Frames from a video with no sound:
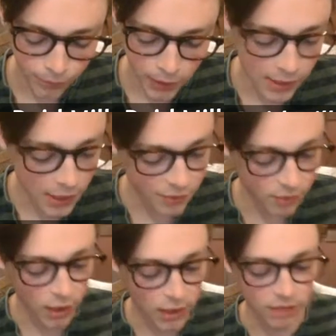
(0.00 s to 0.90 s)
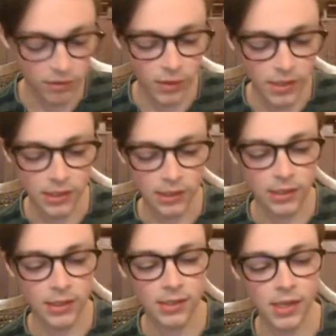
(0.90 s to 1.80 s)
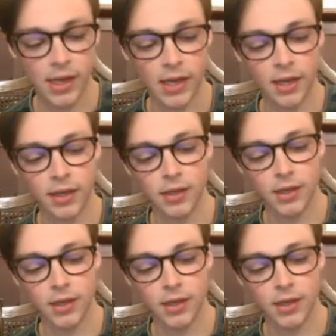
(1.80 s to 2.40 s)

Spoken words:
said this to me relatively recently. He said,